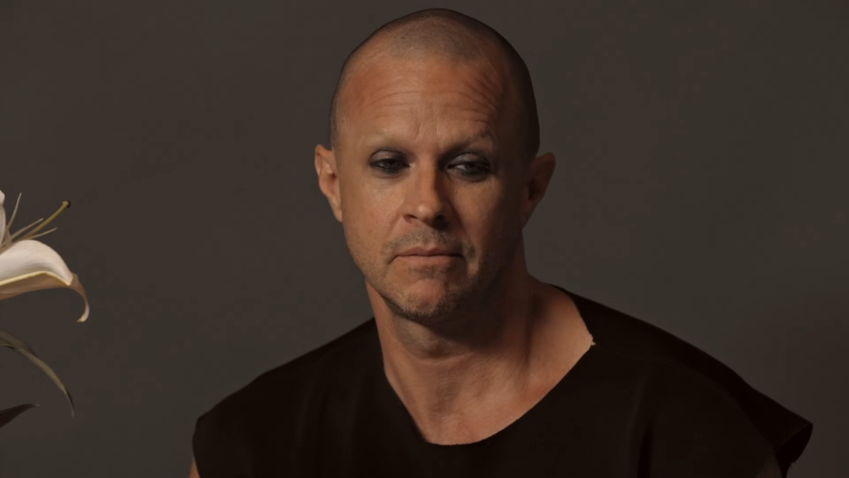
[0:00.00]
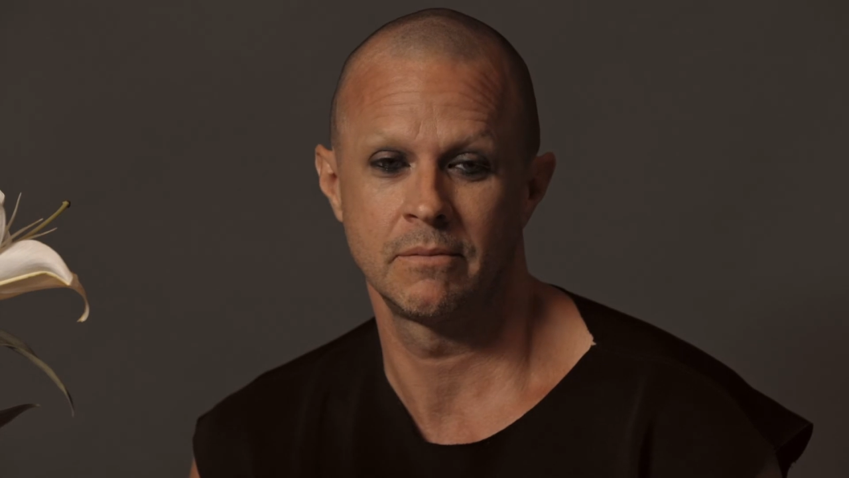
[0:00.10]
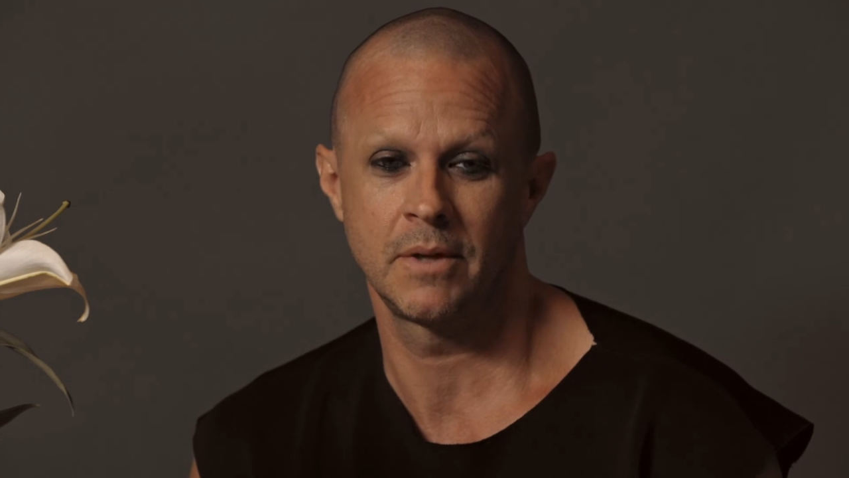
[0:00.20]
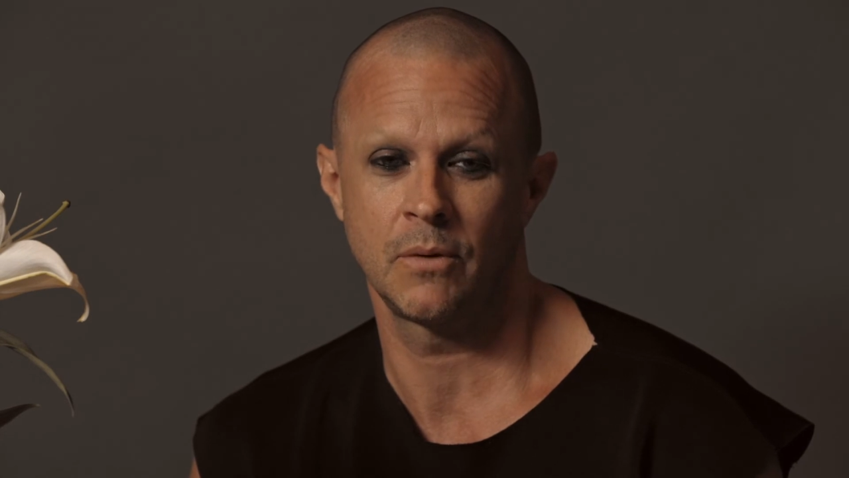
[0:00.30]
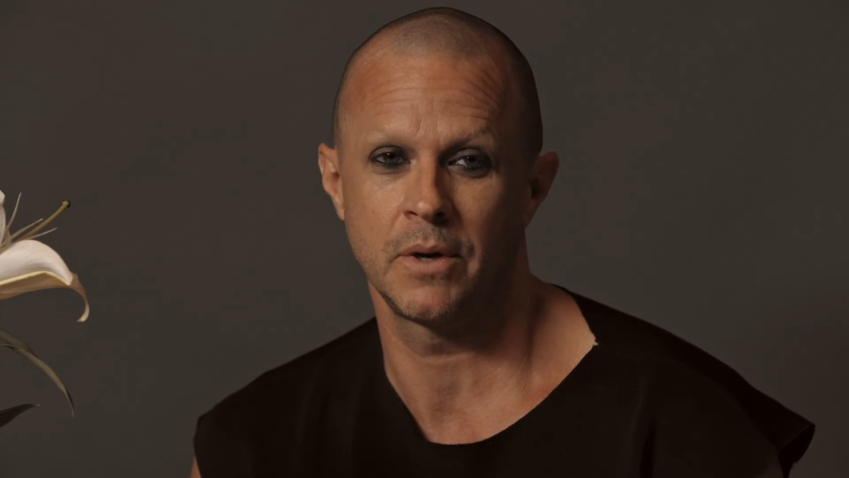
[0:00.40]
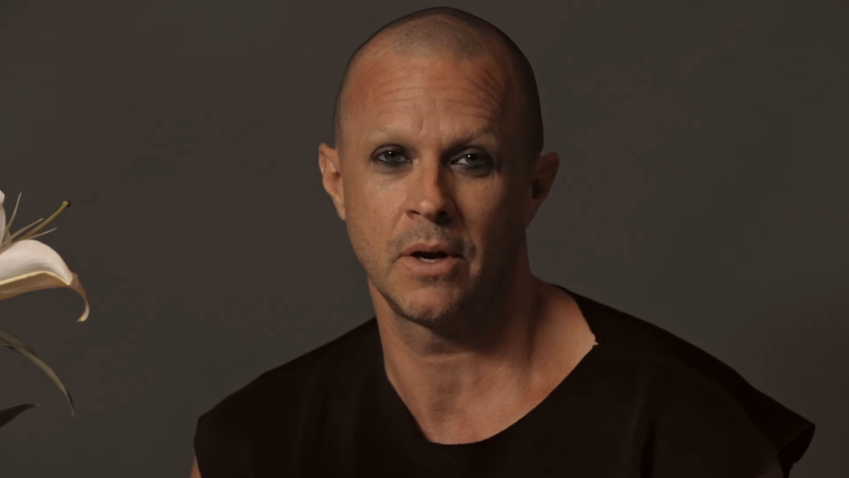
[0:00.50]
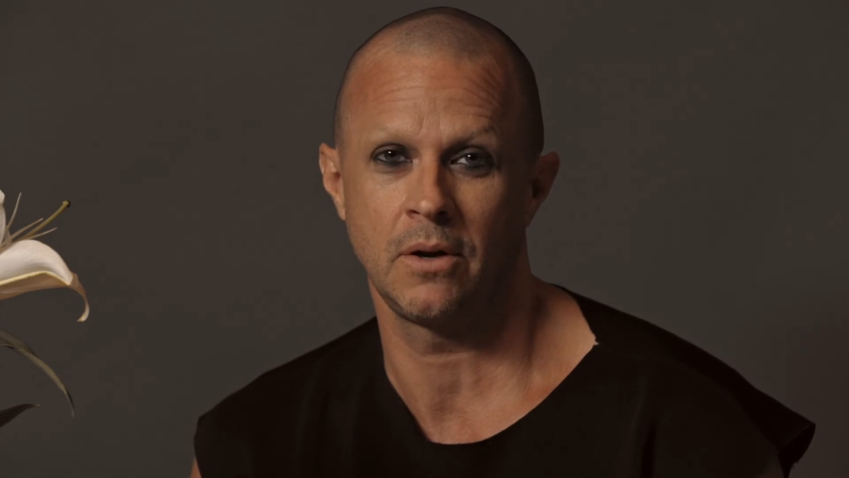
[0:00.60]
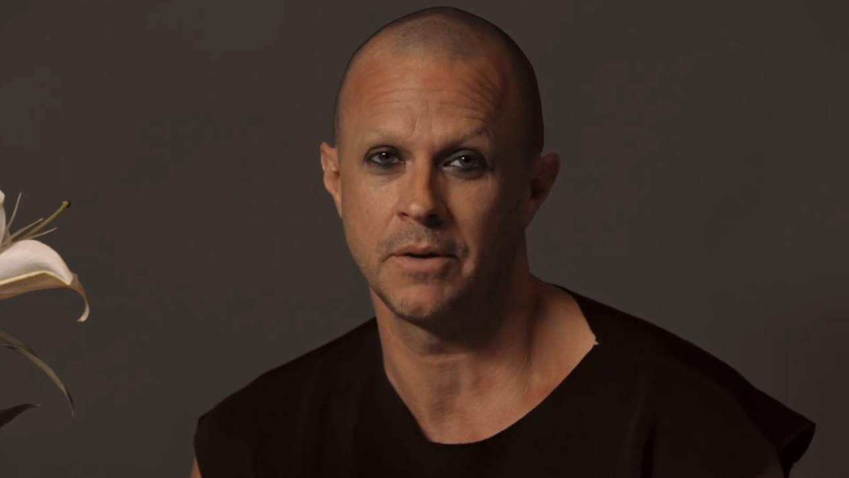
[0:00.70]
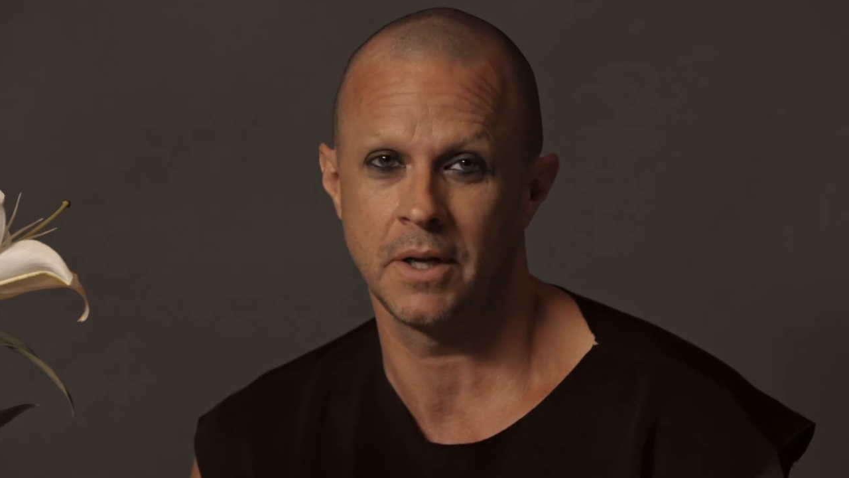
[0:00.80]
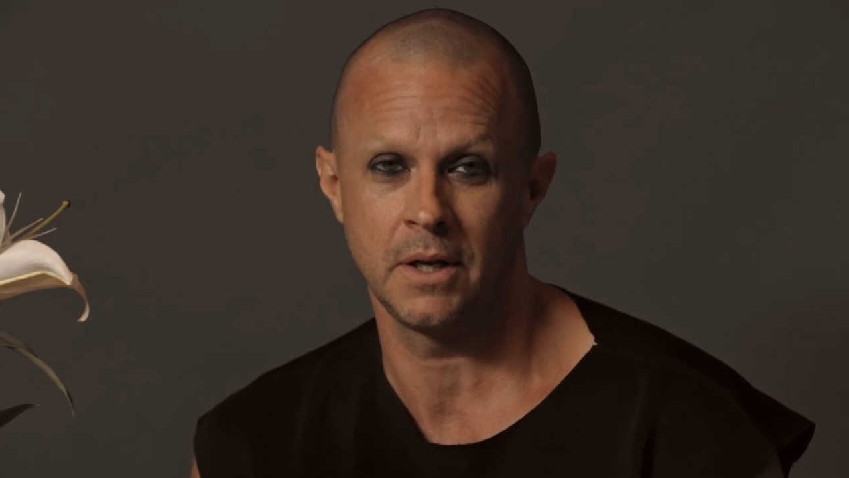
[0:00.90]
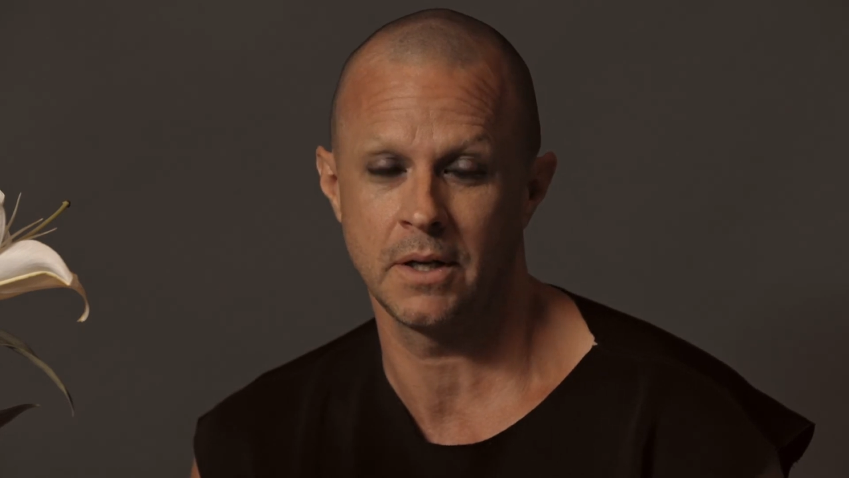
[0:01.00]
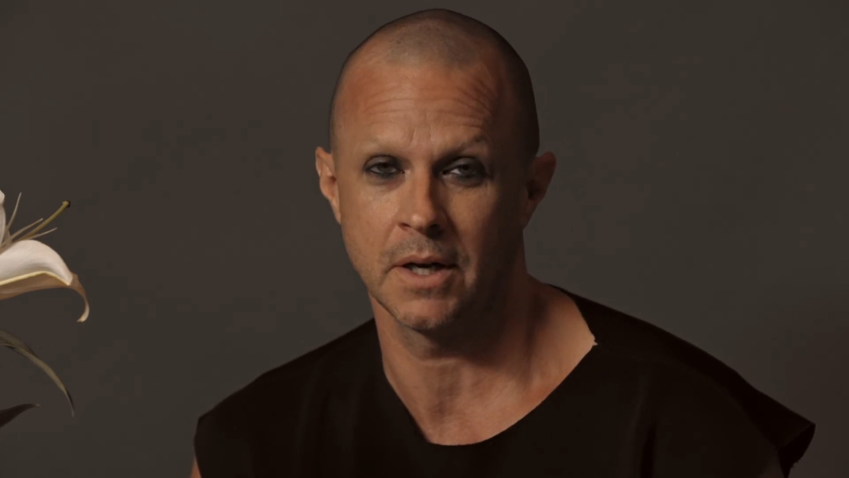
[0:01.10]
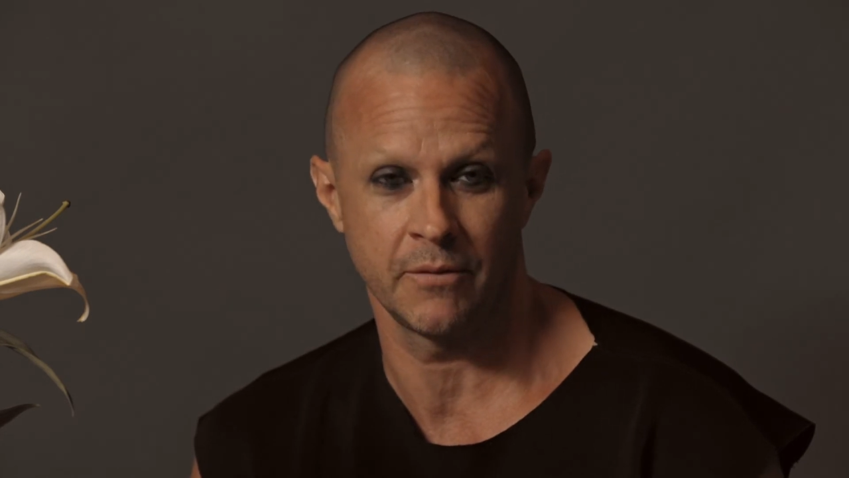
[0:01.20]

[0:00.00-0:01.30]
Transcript: that we all need and